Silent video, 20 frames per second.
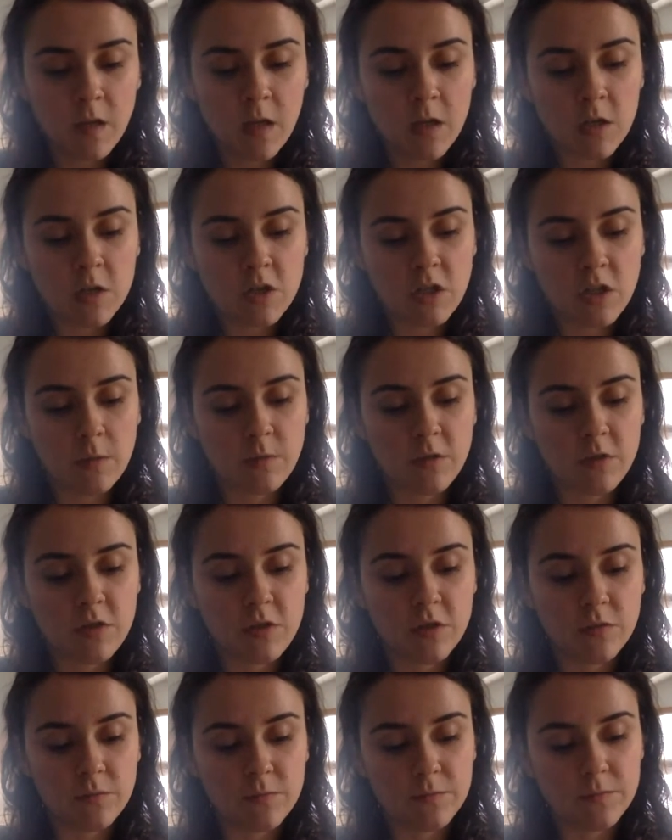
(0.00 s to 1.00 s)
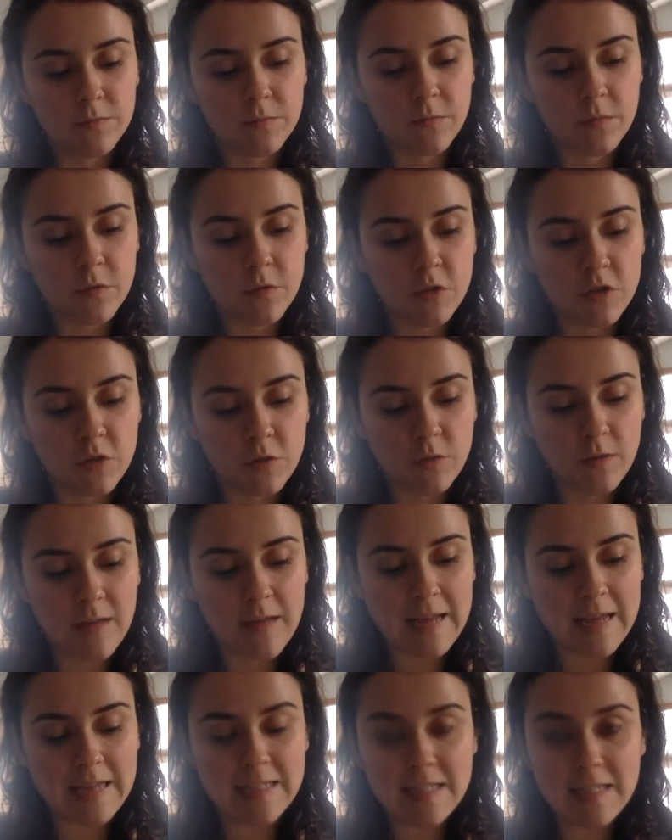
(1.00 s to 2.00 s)
Chapter 2, June
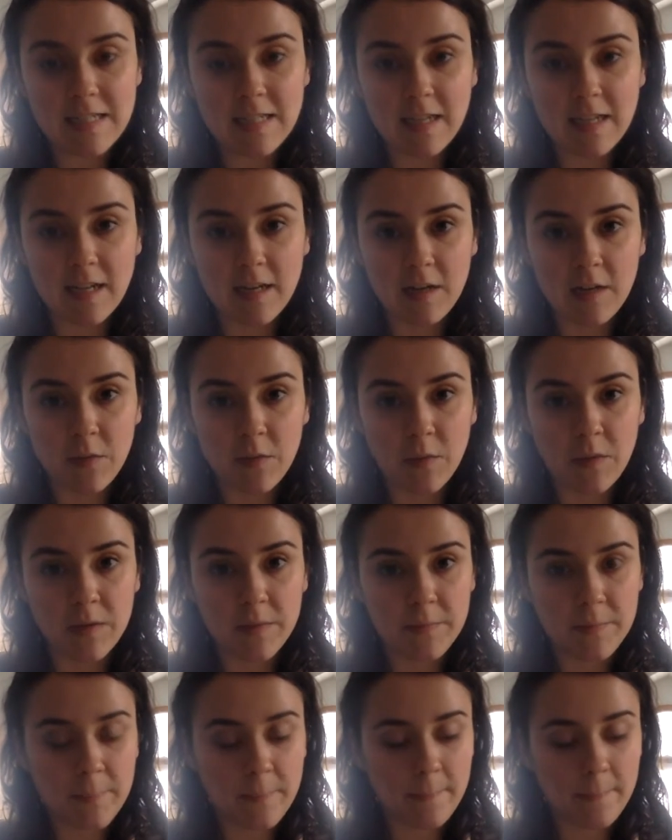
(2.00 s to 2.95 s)
1893.